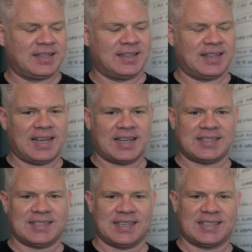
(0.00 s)

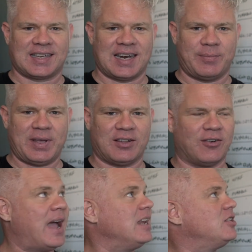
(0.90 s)
this is going to be the
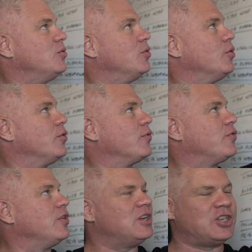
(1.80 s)
right tool
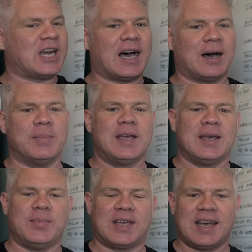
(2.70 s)
for the job
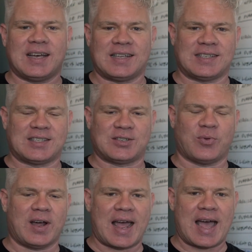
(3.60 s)
because it's
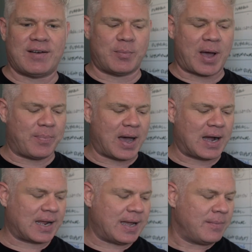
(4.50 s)
what I have in my
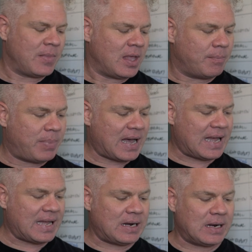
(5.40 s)
pocket.
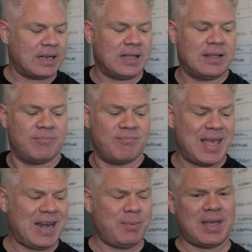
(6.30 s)
But
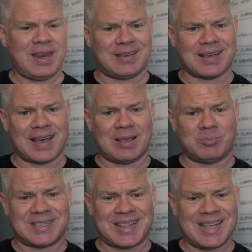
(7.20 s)
many
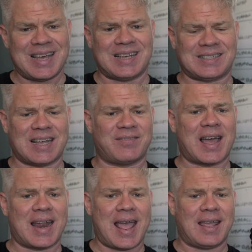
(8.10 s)
times this I've
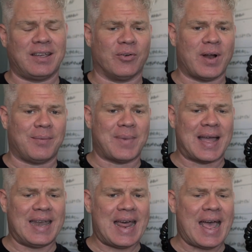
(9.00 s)
got hanging around my
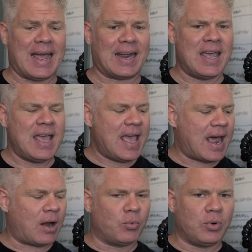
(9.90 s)
neck.
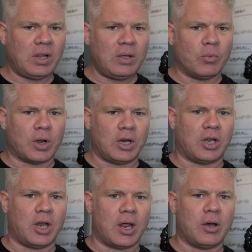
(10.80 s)
And I really wanted
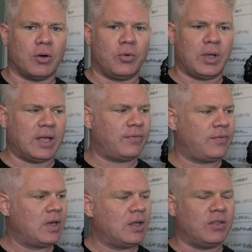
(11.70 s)
to know if
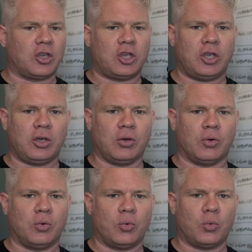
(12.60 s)
the
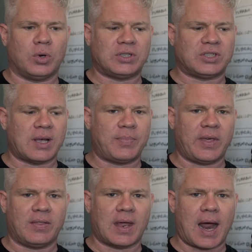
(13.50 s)
Q was
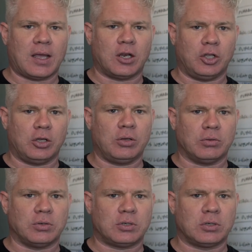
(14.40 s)
something that I could
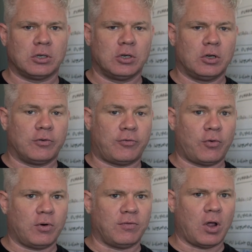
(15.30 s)
use
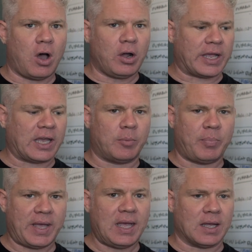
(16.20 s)
for vlogging in a
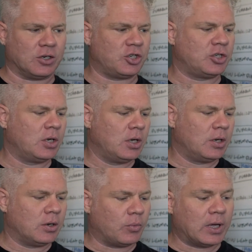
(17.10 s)
pinch.
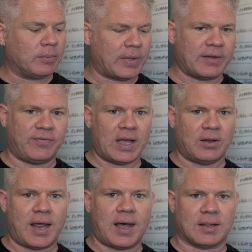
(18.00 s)
Well, I
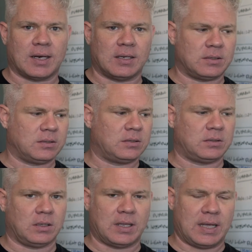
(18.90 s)
found out that
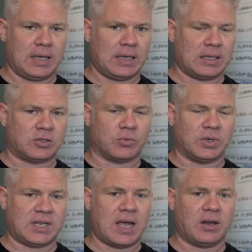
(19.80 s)
it's a
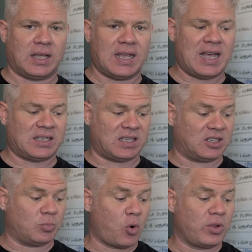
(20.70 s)
resounding yes, and
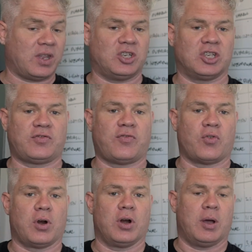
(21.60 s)
it's more than just
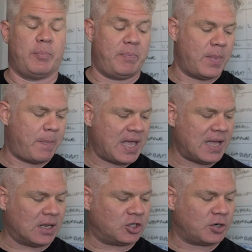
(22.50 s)
for a
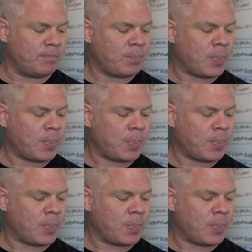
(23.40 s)
pinch.